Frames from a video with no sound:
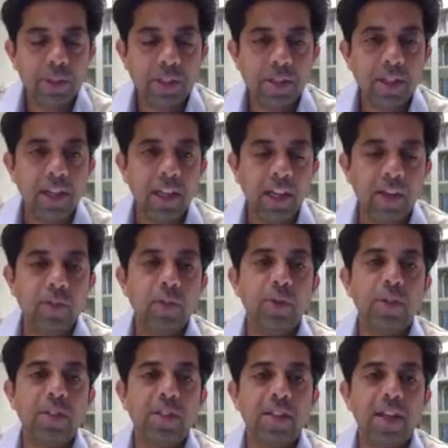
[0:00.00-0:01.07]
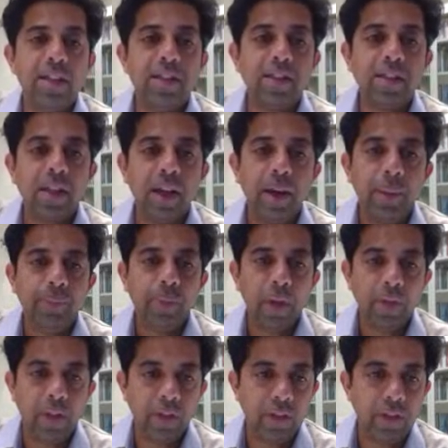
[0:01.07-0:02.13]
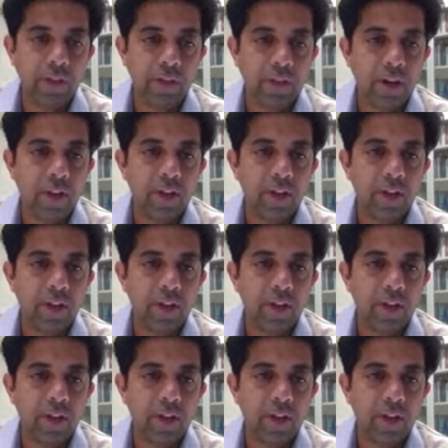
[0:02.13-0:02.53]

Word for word: but certainly gives you a sense that this is